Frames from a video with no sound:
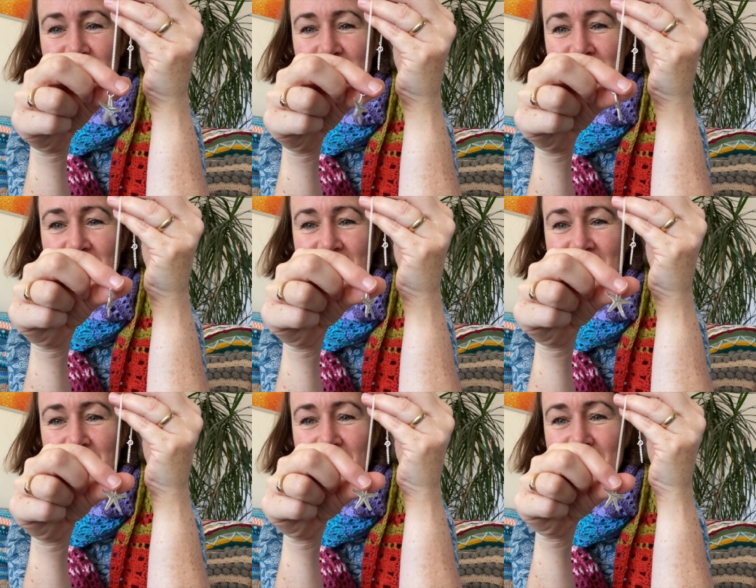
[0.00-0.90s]
really
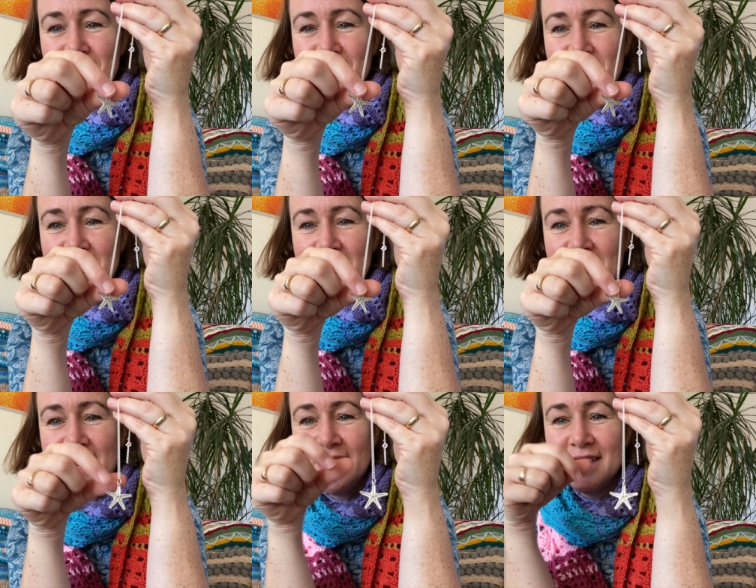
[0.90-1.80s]
focusing, but it
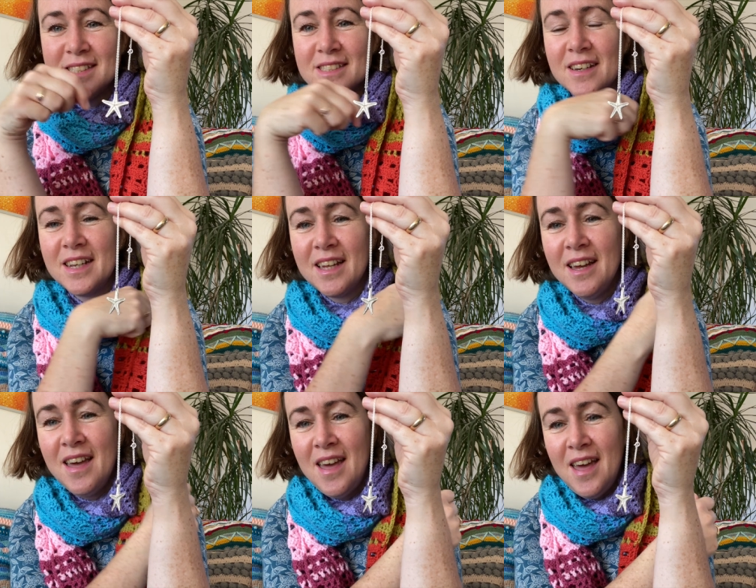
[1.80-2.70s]
really is stunning.
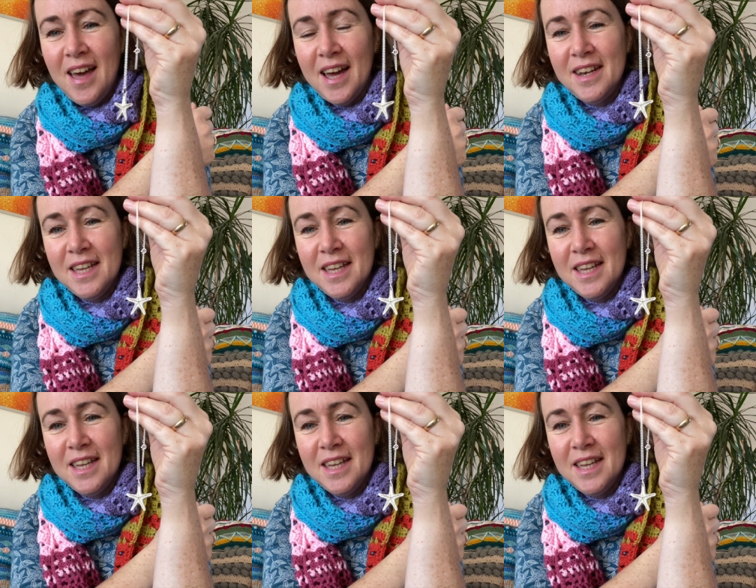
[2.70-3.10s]
And